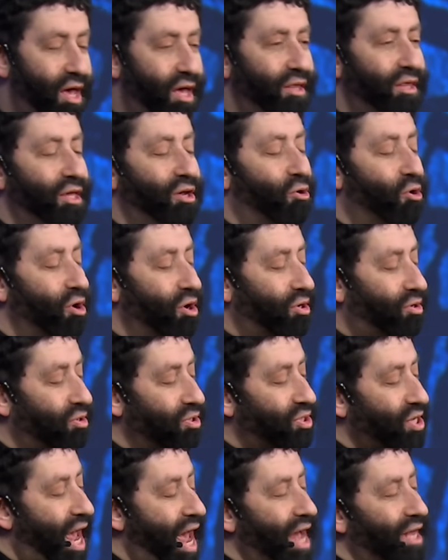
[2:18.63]
The
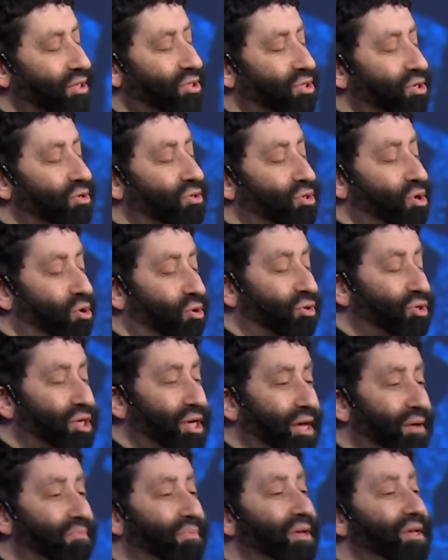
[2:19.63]
oracle's answer told
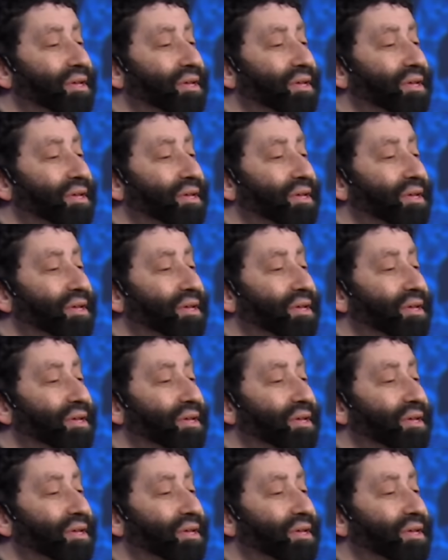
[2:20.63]
him,